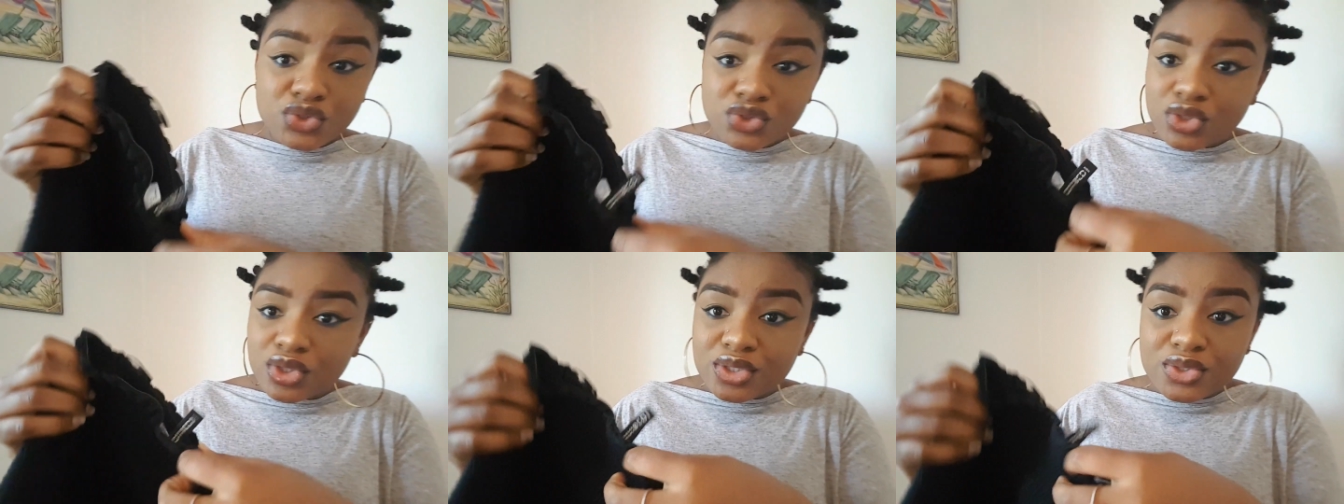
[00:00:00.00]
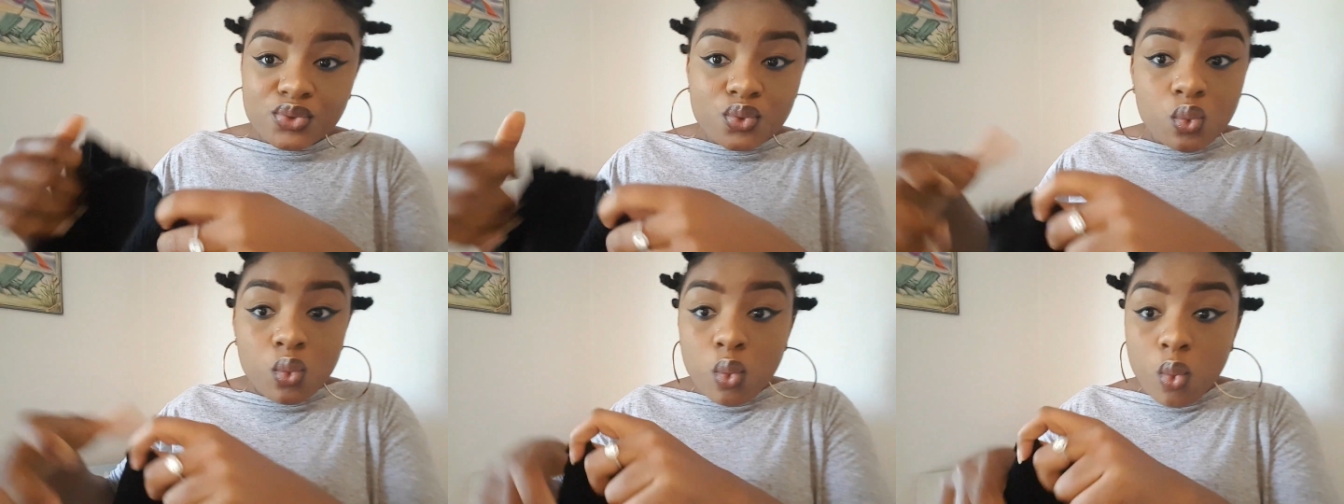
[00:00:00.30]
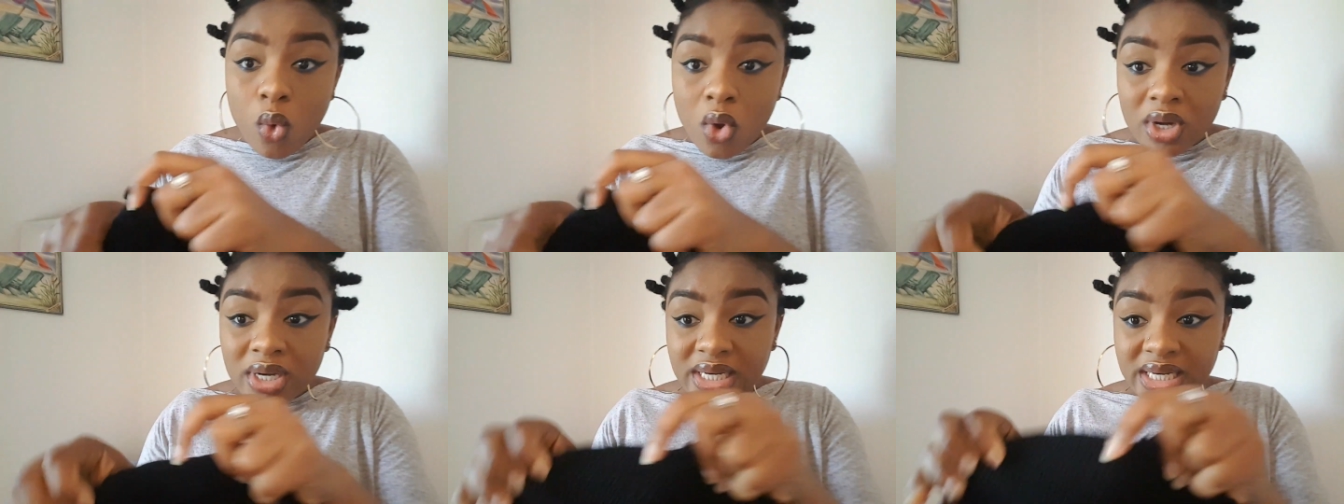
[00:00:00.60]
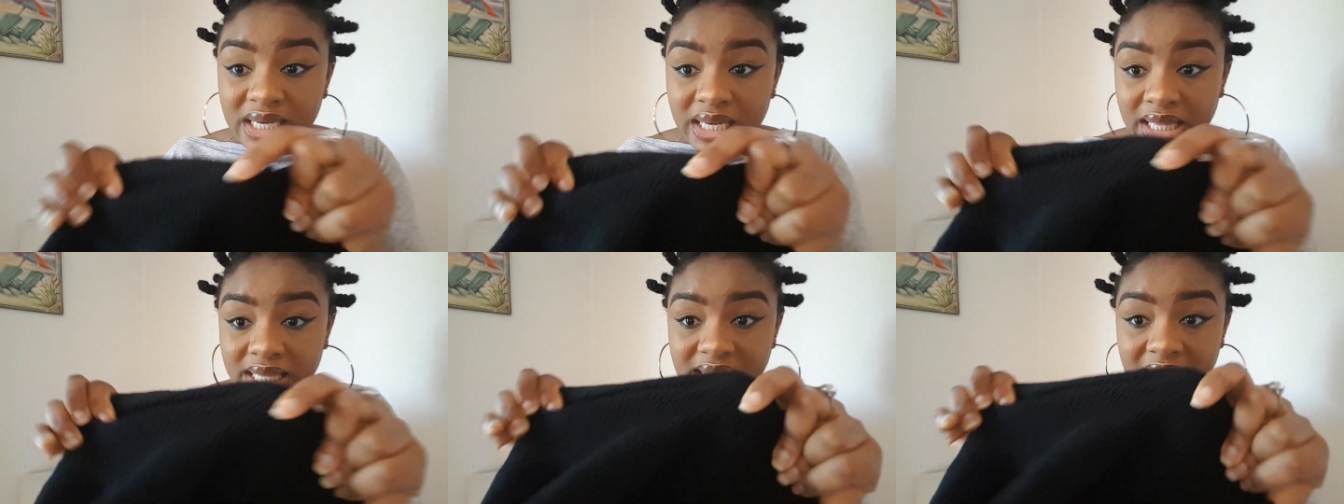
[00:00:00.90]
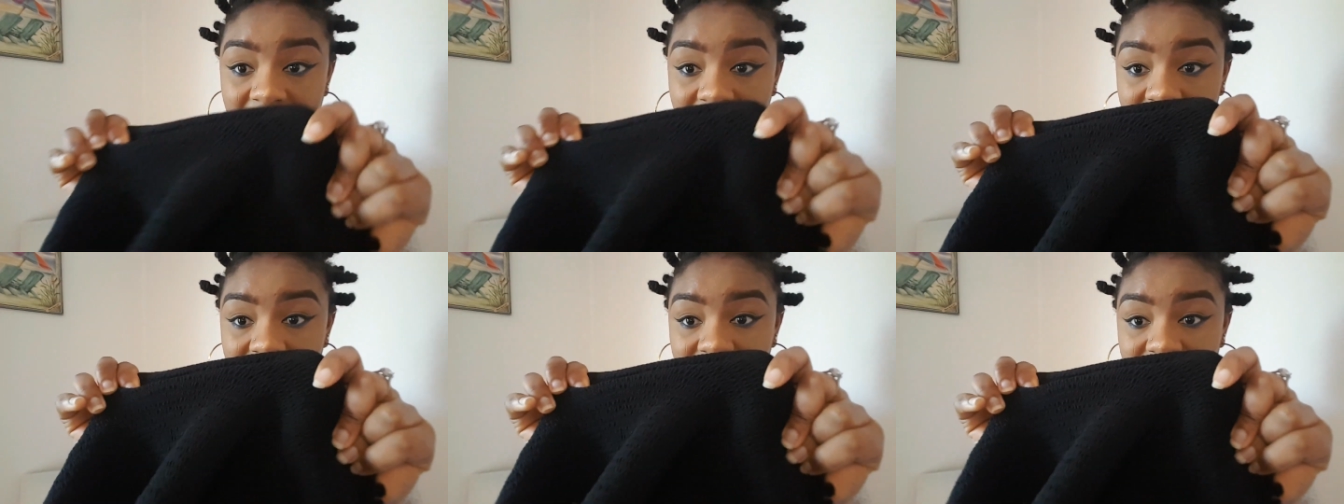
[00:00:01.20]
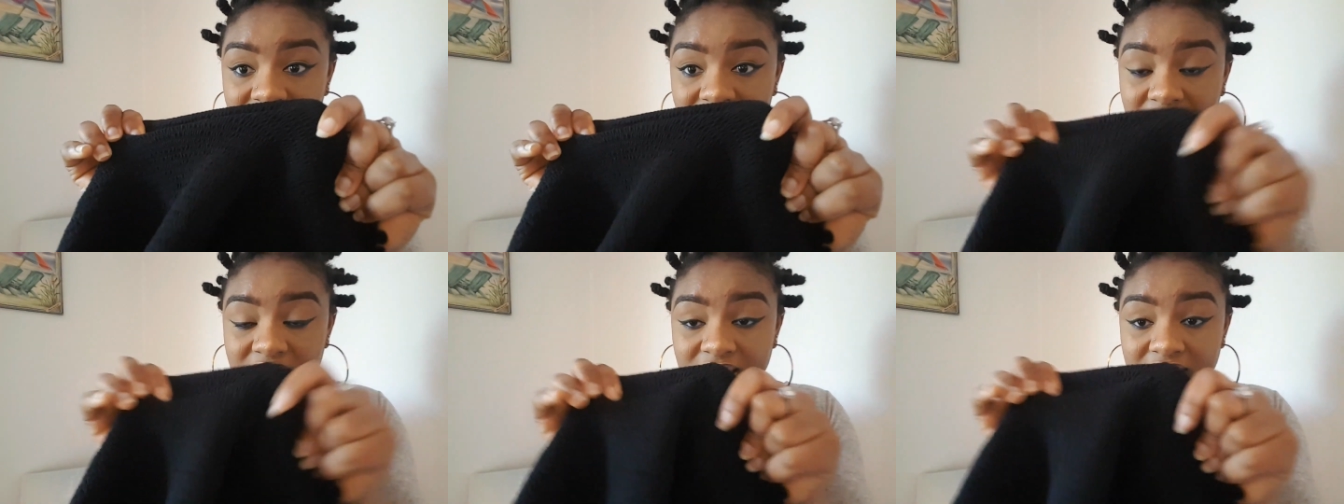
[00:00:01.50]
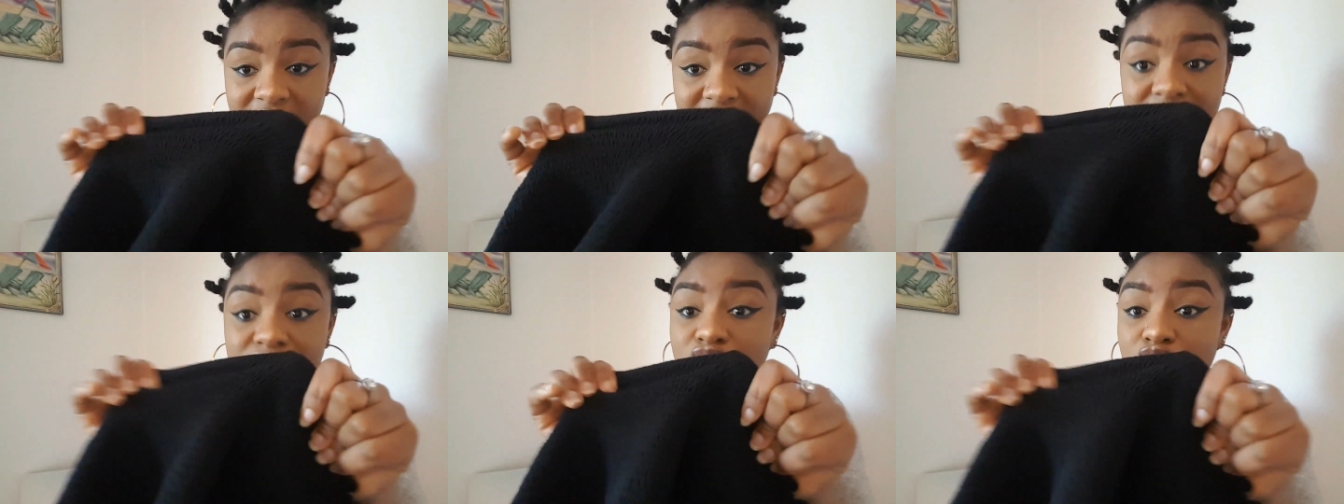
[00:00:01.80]
just one layer.
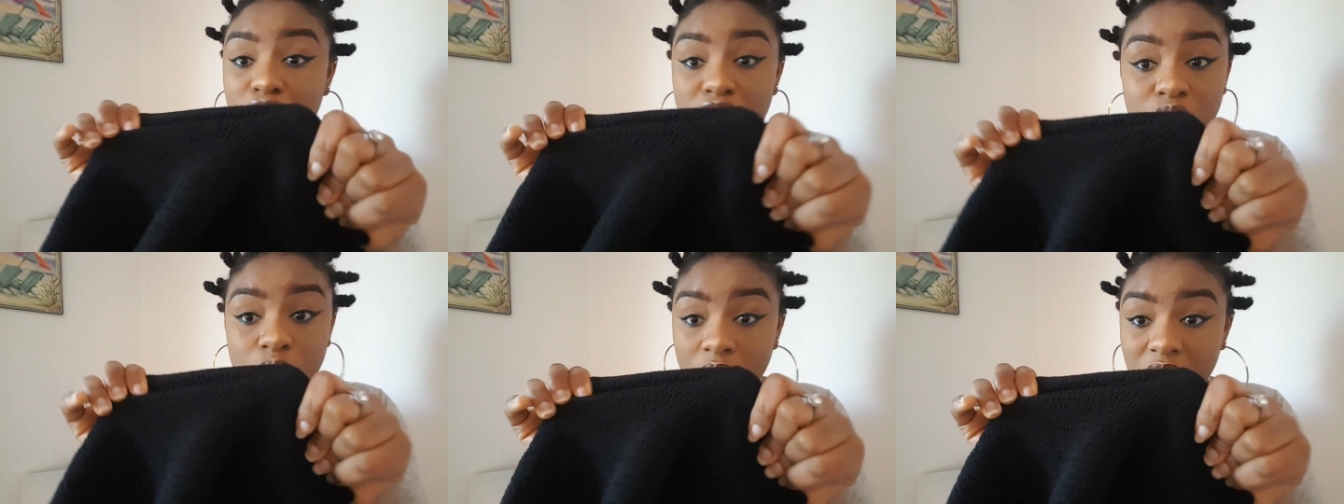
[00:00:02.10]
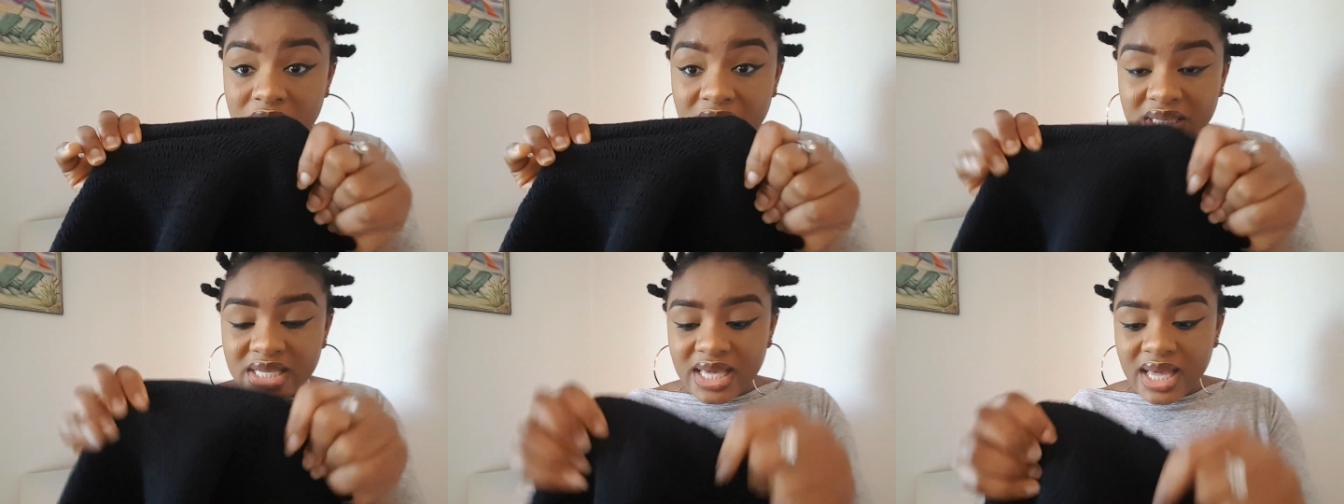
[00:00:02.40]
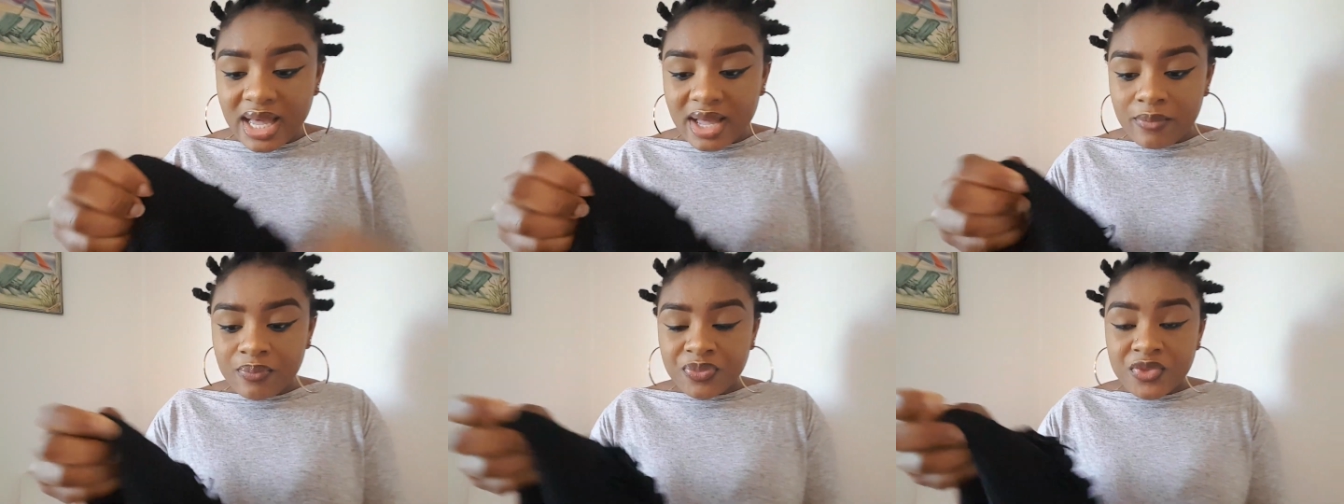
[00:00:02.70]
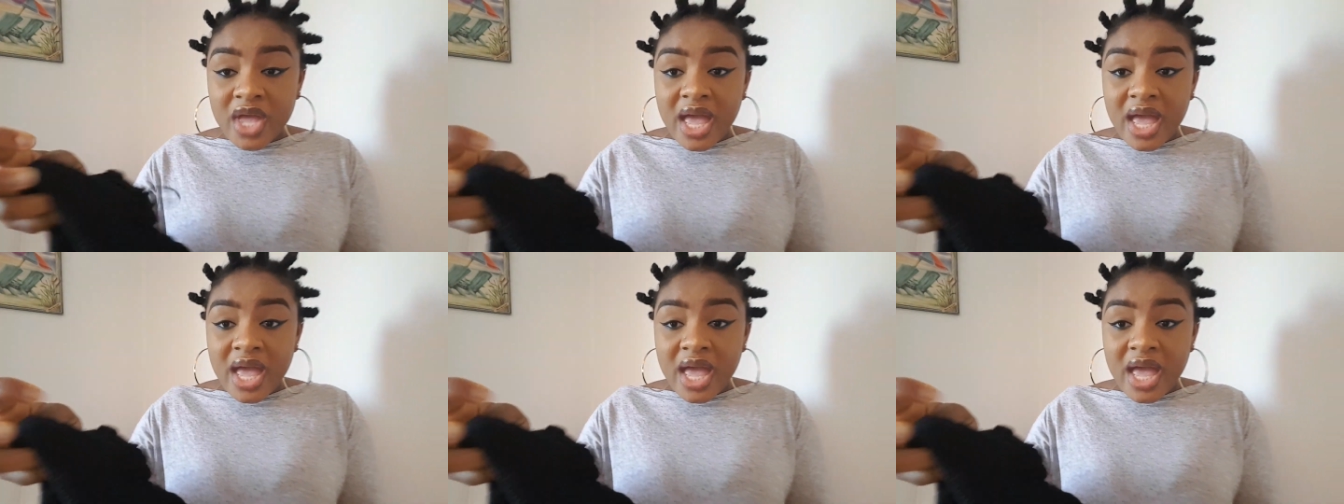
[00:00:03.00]
It's just one layer.